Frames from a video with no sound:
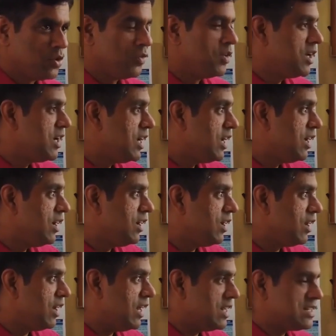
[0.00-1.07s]
So even in
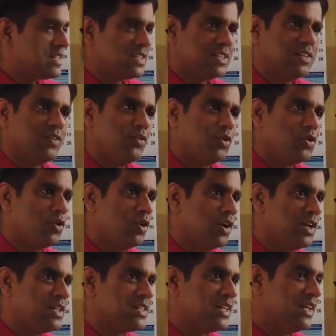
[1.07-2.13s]
a less, what you
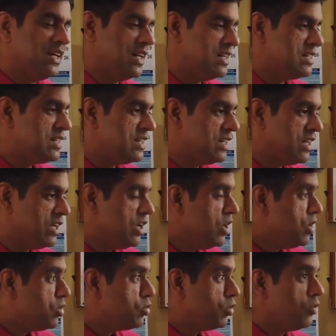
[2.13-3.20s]
call a cell
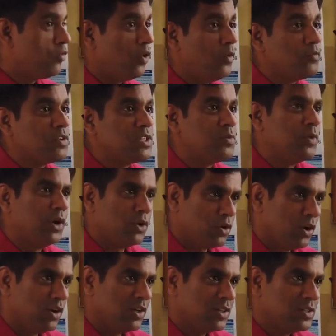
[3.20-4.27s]
density, you will form visible
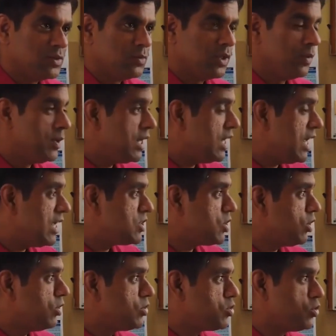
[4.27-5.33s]
colonies. In
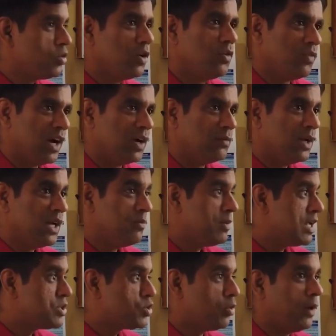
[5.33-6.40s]
nature also, you will find many
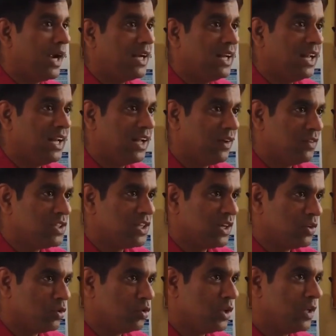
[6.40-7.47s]
myxobacteria
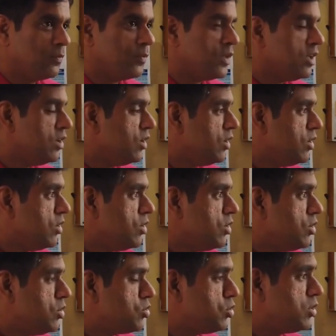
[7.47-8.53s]
which are growing.
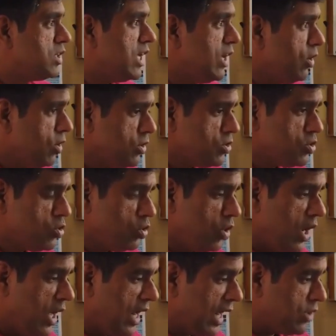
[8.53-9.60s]
So they
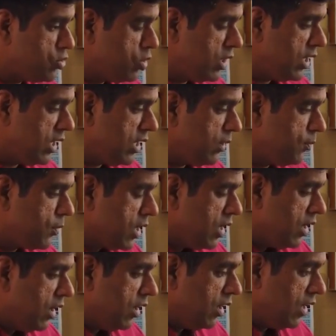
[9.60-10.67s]
also are actually
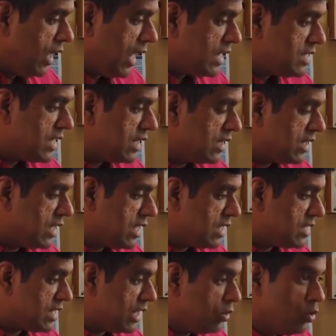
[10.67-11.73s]
lysing
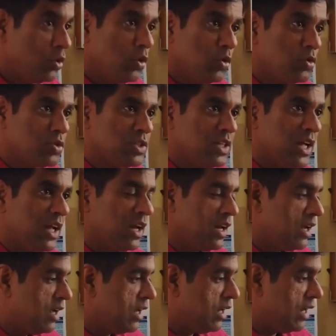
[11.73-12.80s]
the cellulose, they
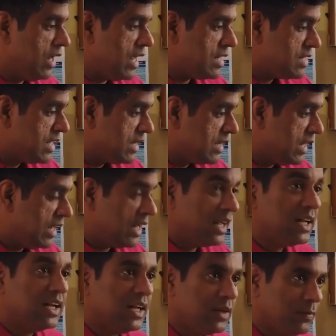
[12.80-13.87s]
are lysing the
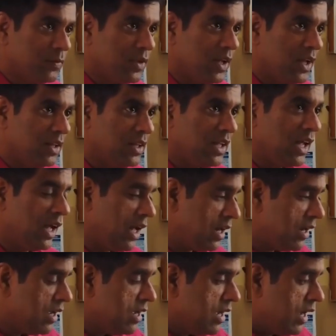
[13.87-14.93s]
lignin, and they
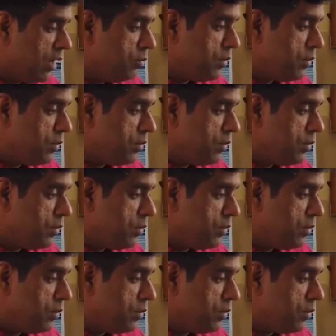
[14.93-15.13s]
are